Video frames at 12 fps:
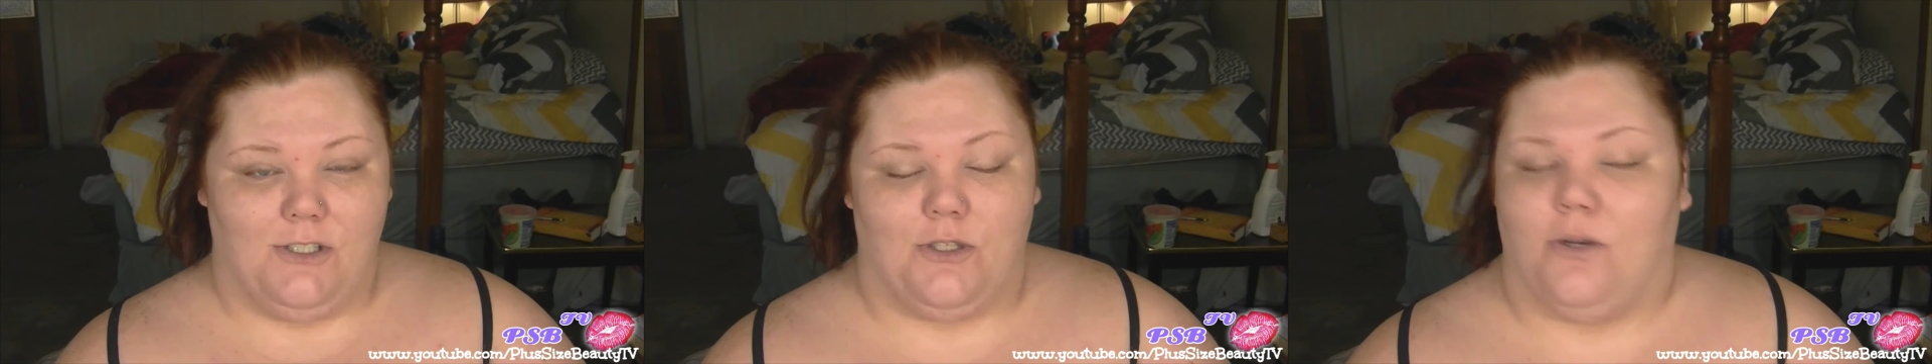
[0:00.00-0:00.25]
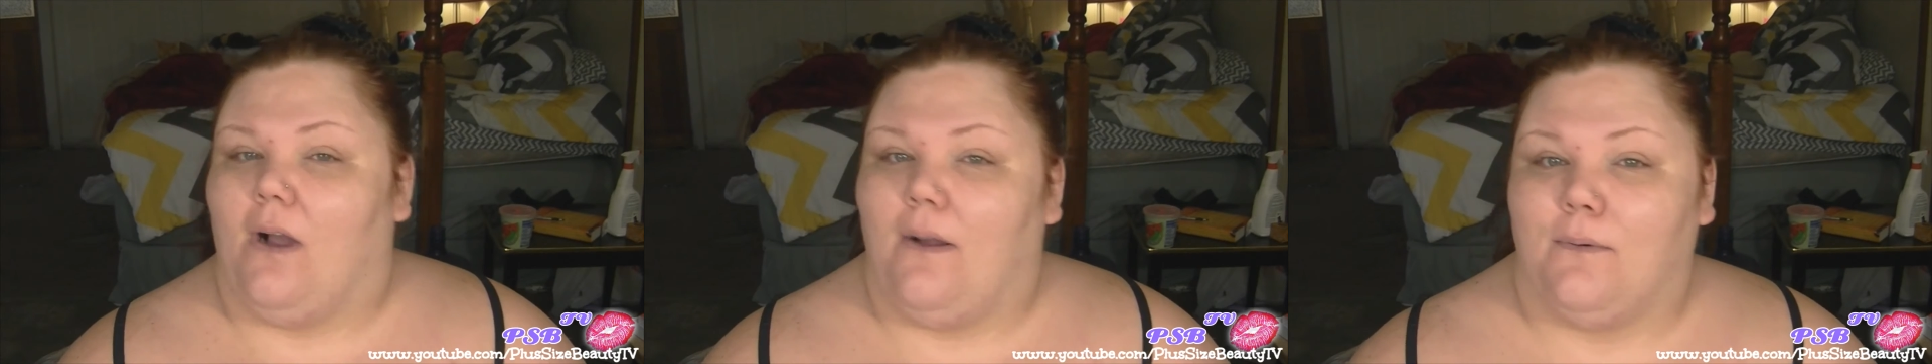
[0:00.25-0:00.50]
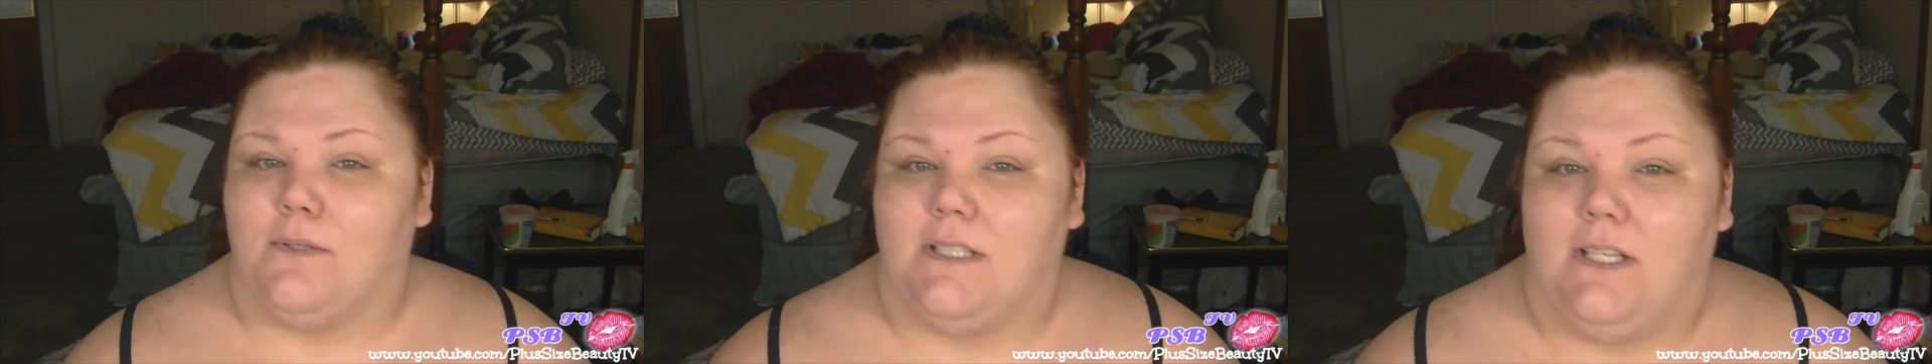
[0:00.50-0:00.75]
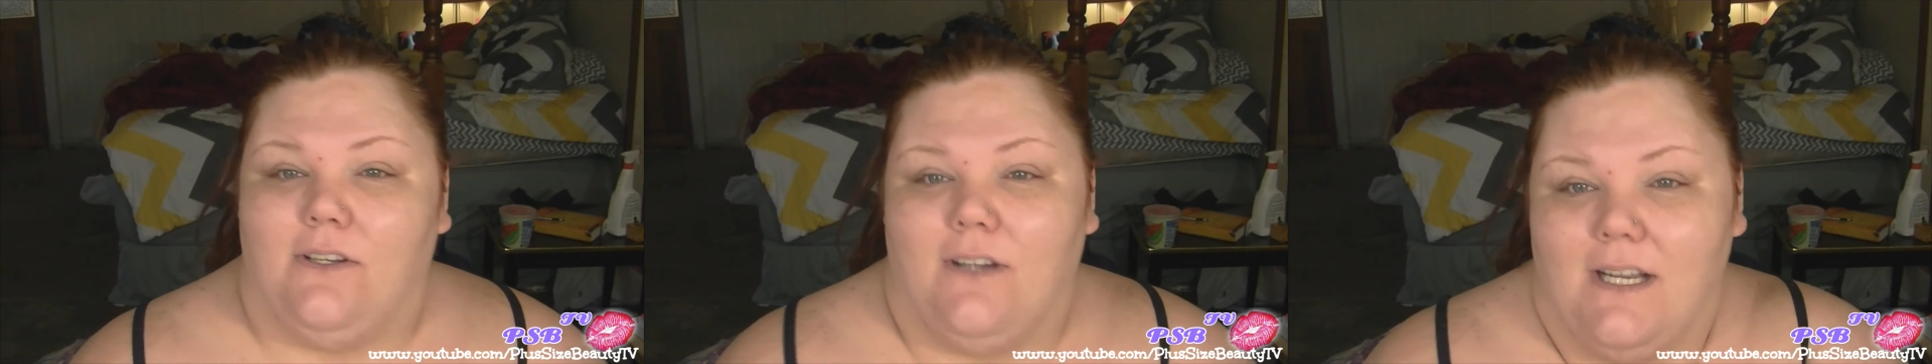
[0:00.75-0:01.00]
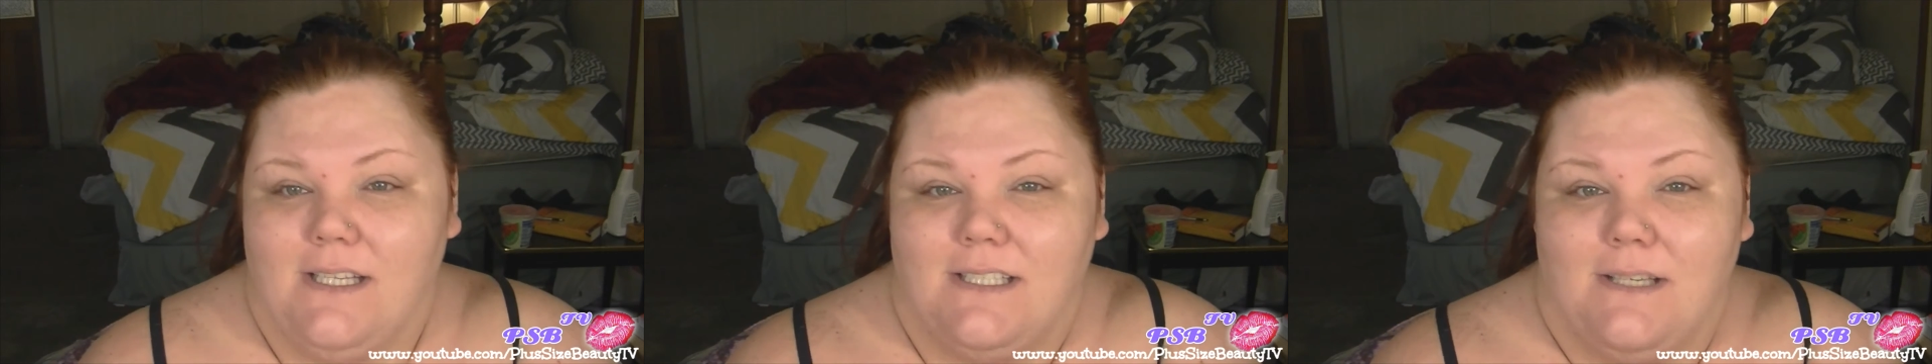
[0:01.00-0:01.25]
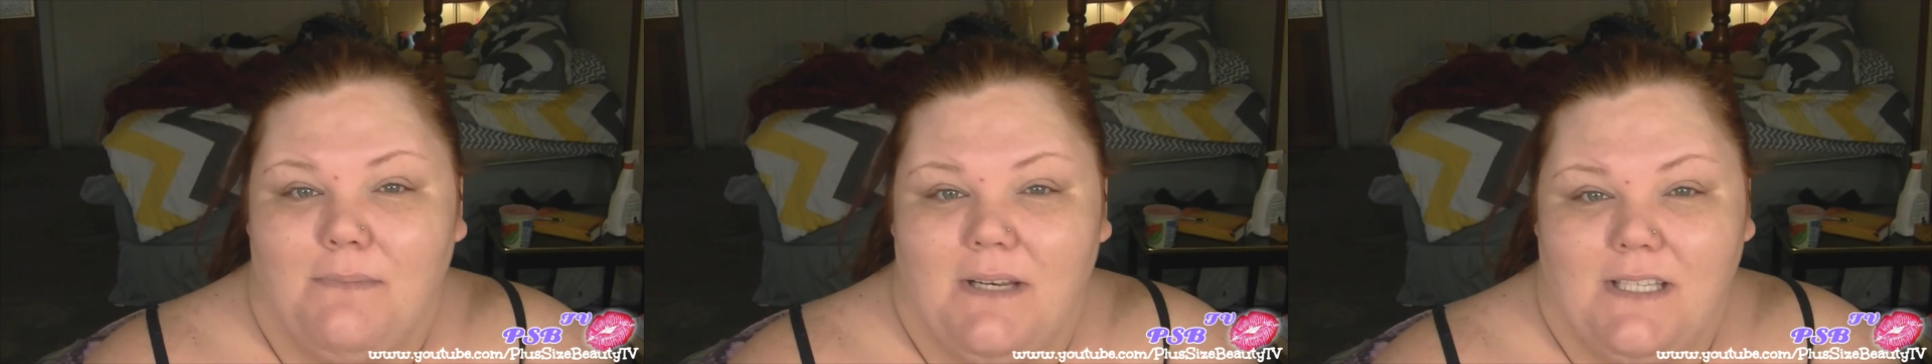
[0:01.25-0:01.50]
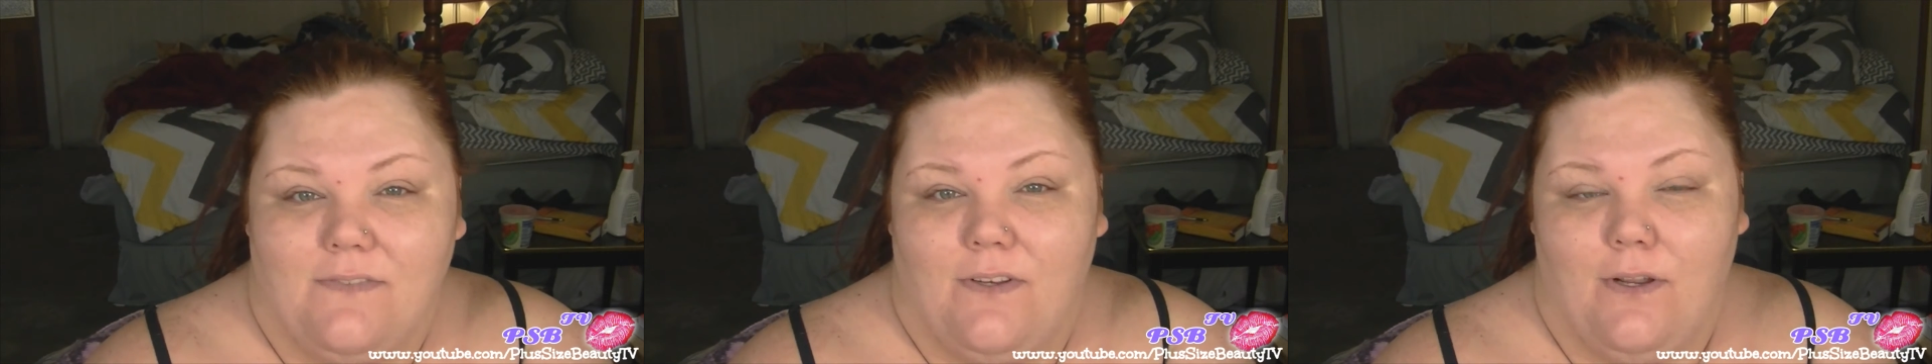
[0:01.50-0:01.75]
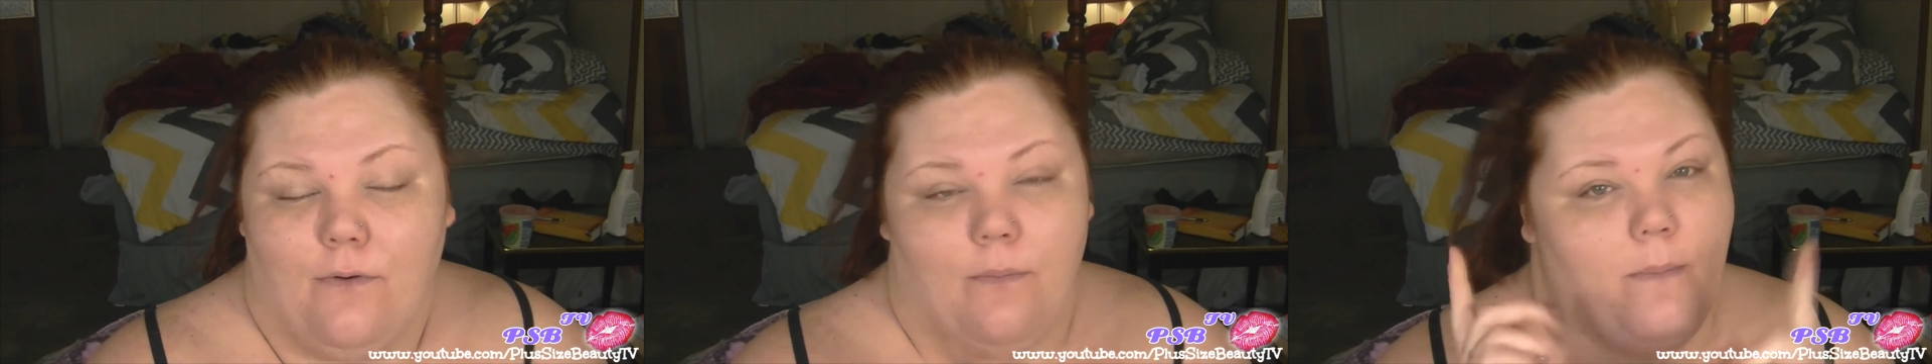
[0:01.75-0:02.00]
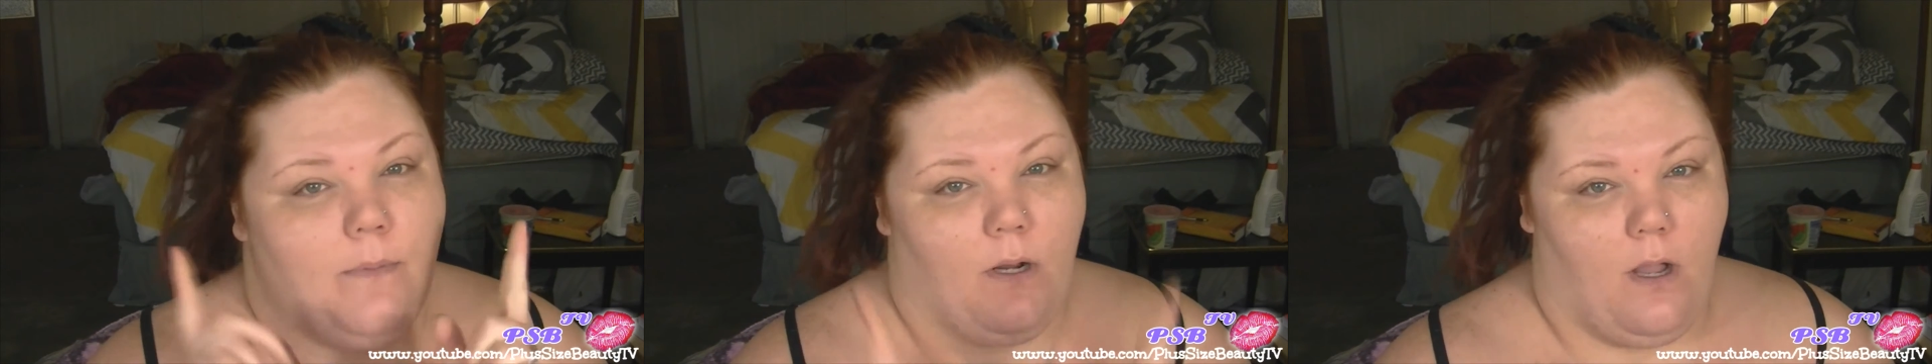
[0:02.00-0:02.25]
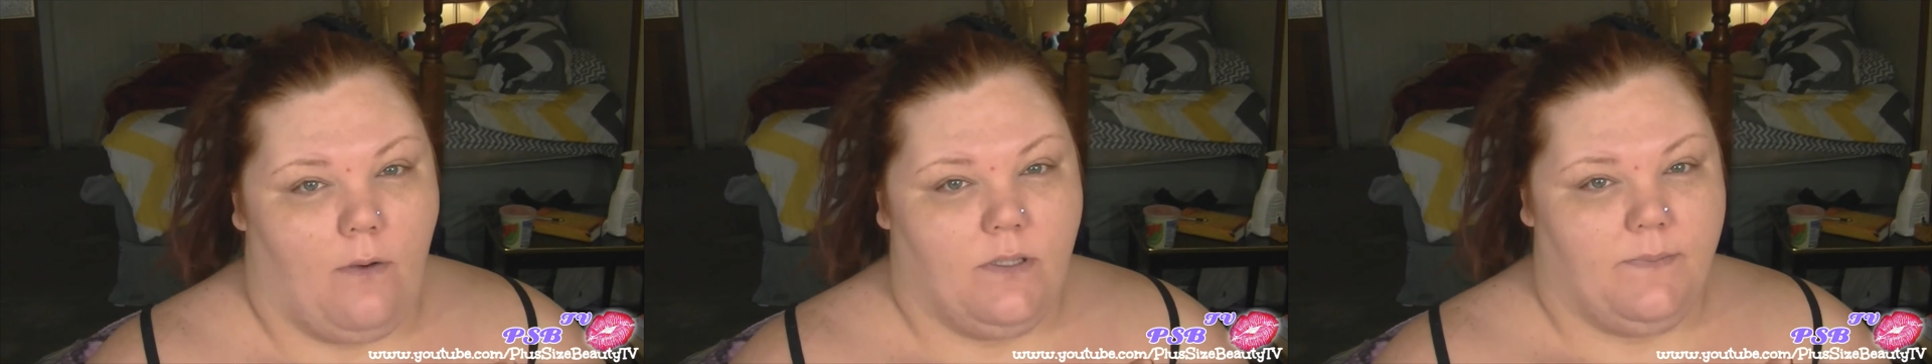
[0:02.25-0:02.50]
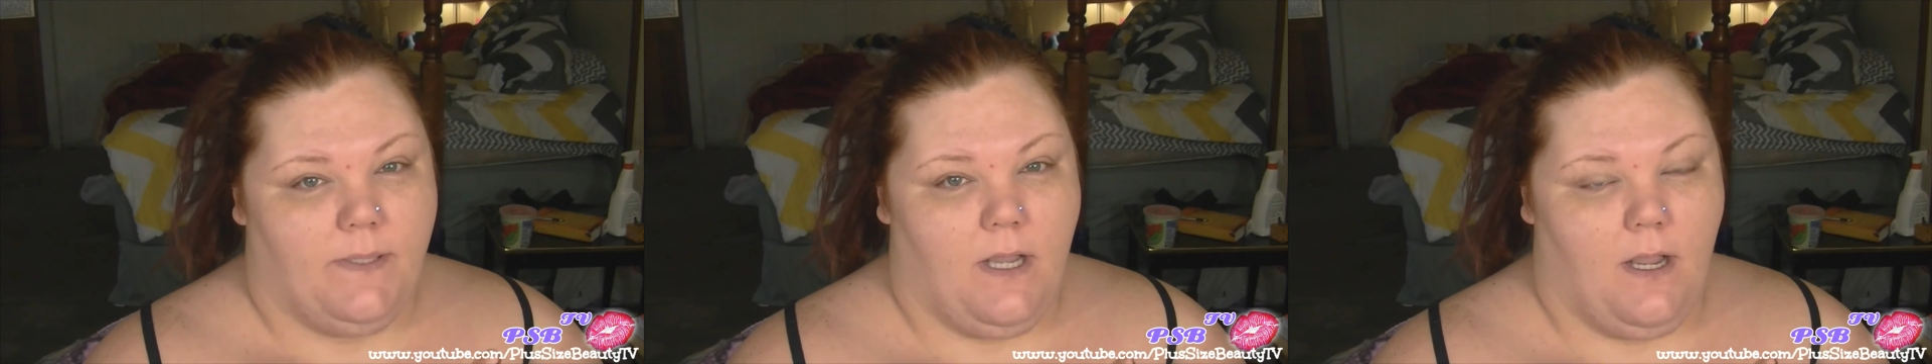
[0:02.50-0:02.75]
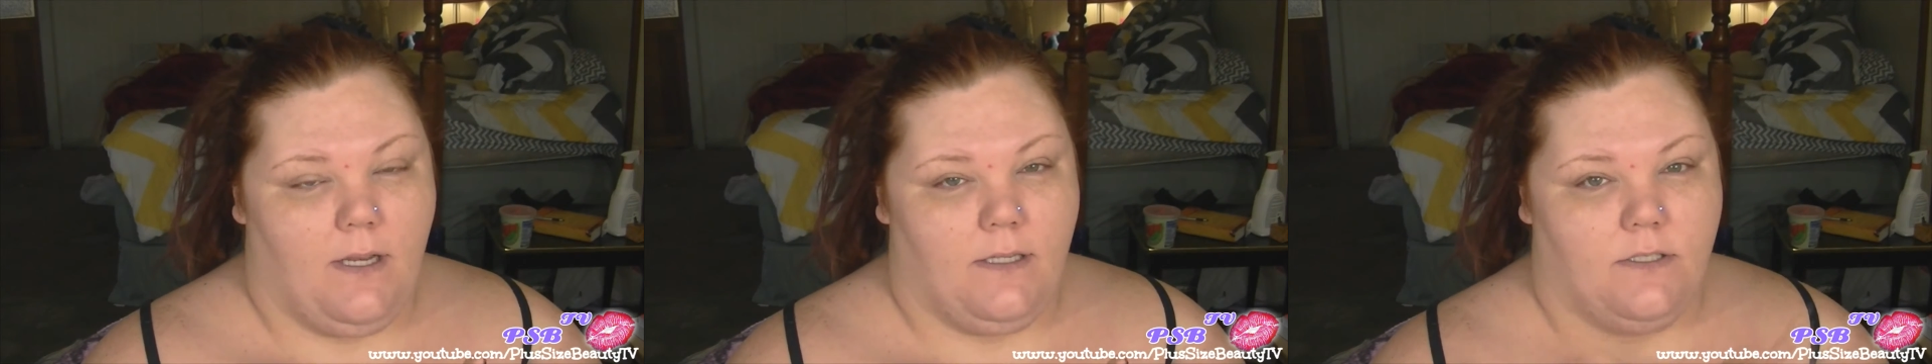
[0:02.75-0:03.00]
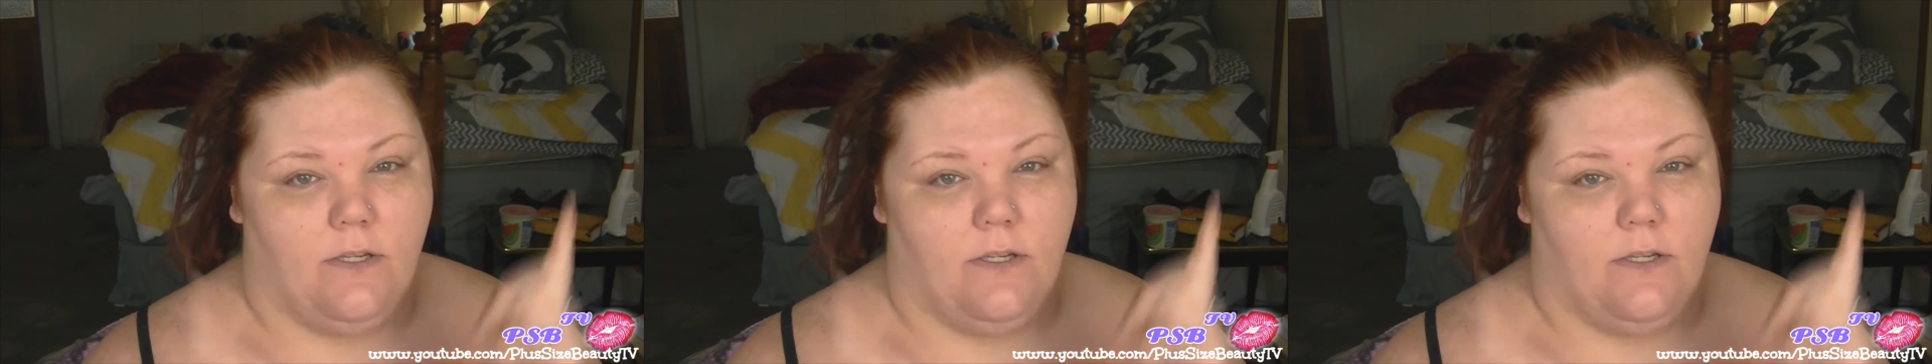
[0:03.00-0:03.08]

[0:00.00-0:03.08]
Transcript: So I will see you guys in my next video. Remember to always be kind.